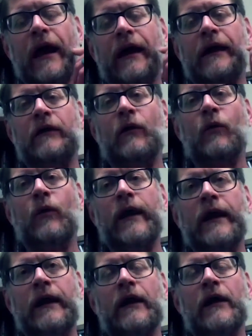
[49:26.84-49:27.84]
And
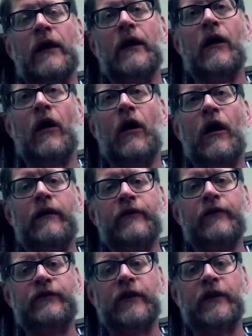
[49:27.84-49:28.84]
we
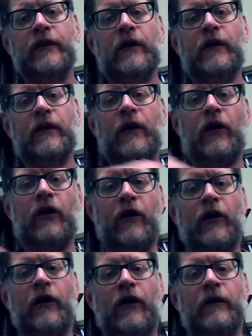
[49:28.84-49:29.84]
harvested
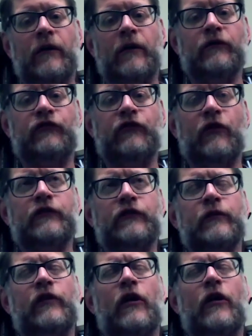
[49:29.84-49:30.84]
her. So
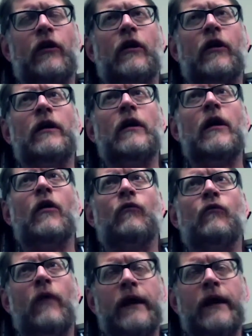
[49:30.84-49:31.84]
this was her
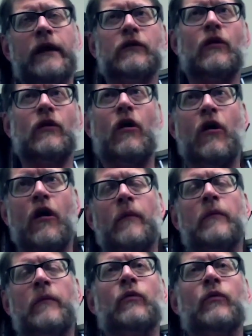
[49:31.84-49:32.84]
right
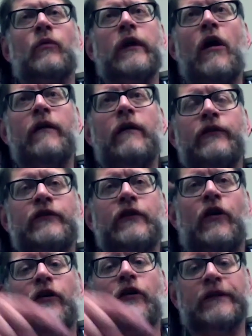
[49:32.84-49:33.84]
arm. We
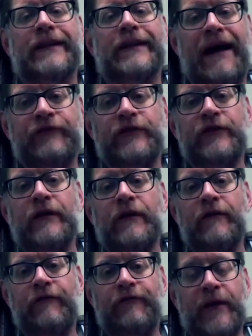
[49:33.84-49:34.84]
harvested her left
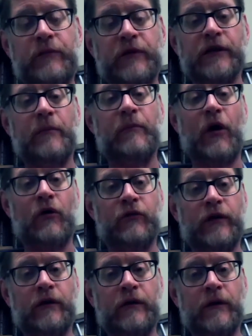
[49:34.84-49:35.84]
fibula
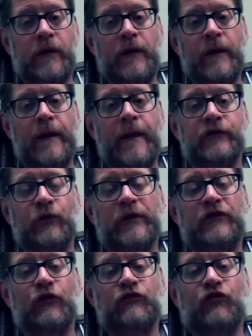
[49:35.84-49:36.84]
bone. So
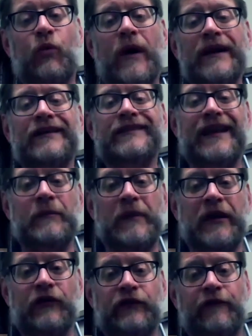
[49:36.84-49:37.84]
we took 20
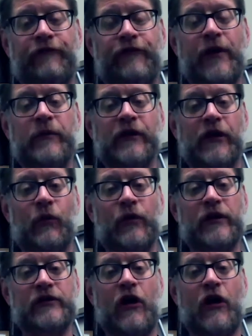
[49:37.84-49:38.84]
centimeters of fibula,
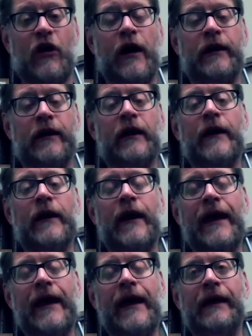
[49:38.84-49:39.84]
which on
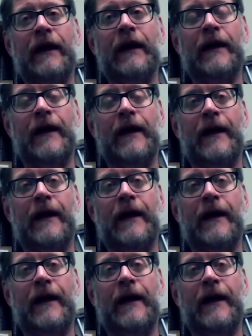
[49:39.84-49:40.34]
a